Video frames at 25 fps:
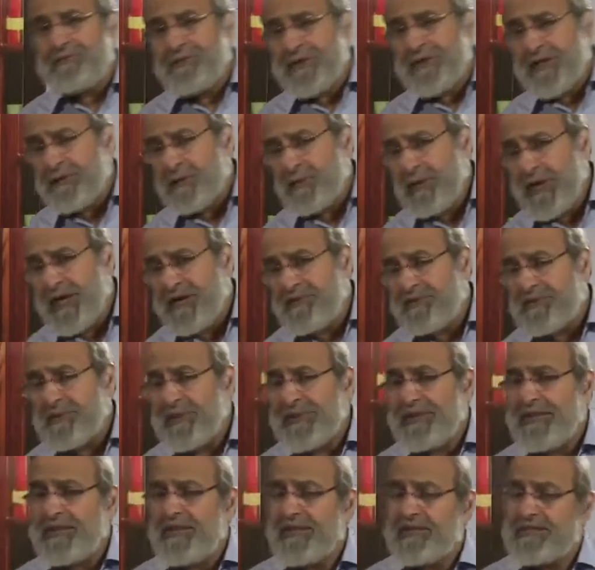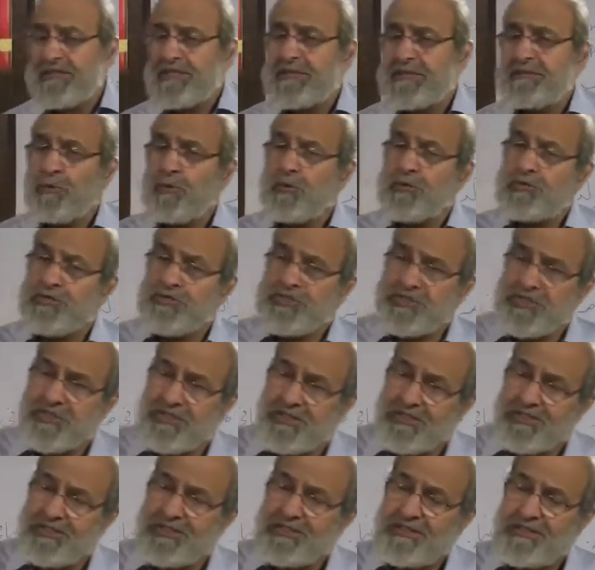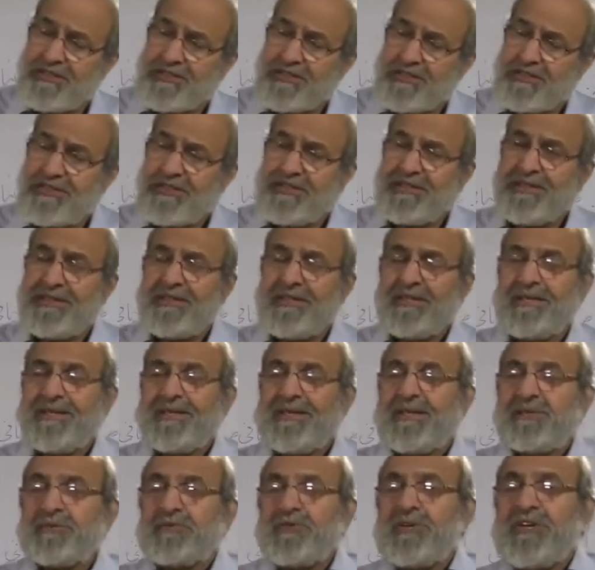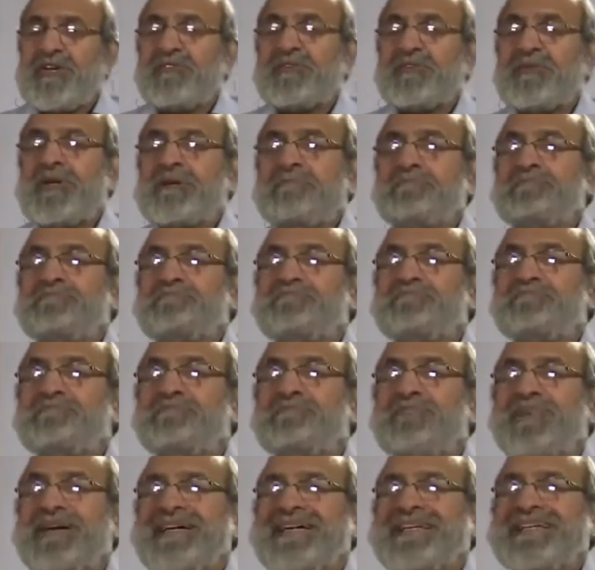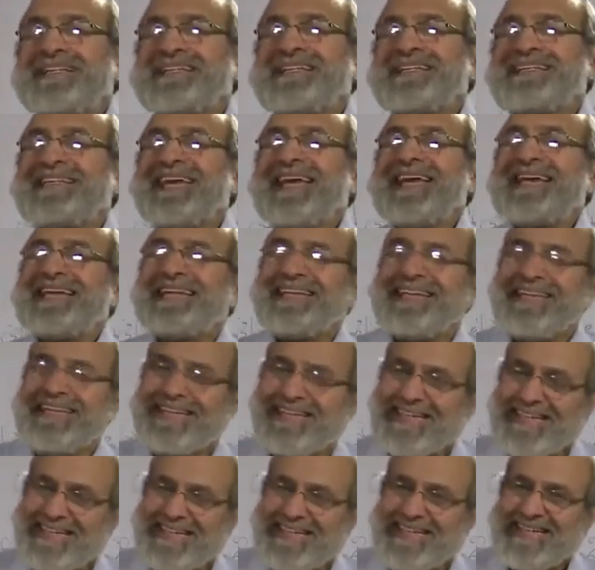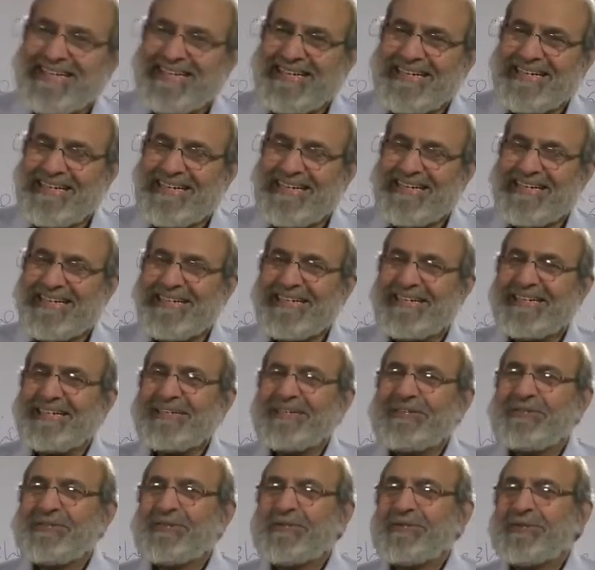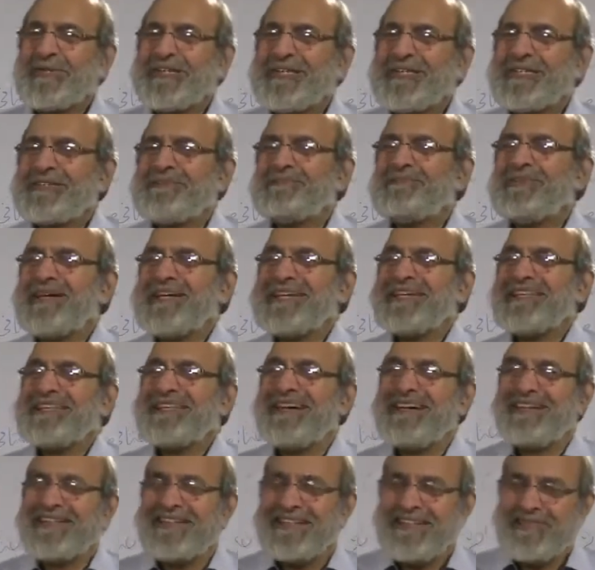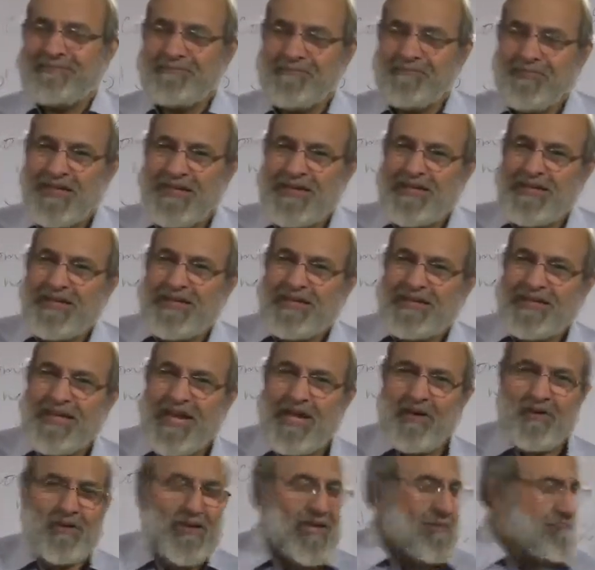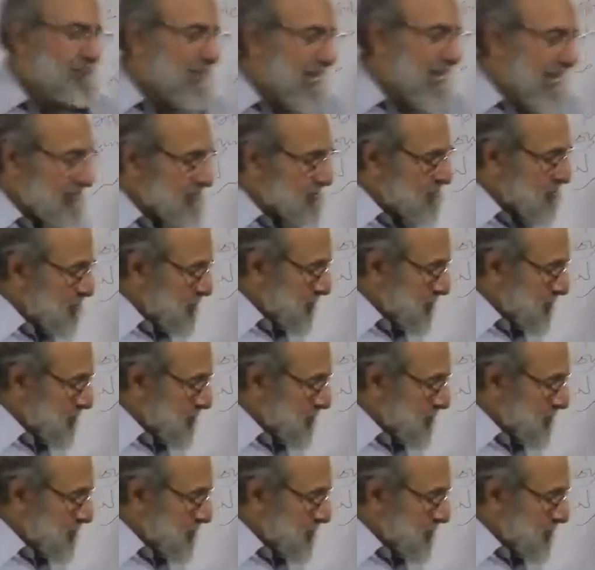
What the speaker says: if it would have been nasab or jar, it would have been baytaini. So it's baytani. Now come back